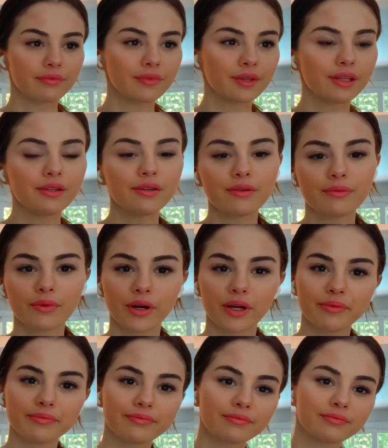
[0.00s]
a little
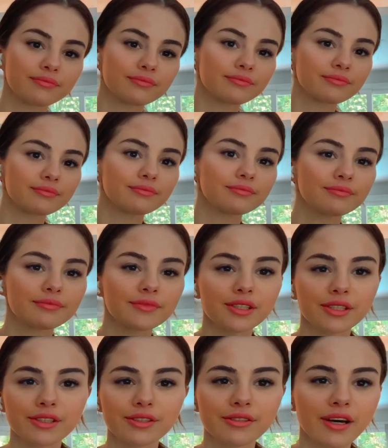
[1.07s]
more, I
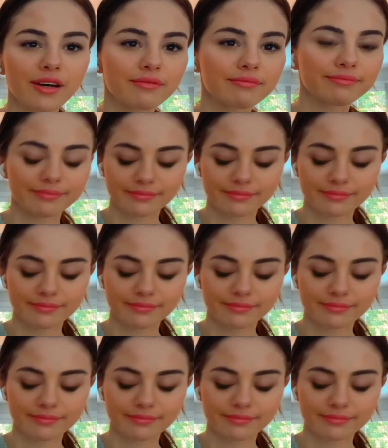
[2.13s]
need to do that.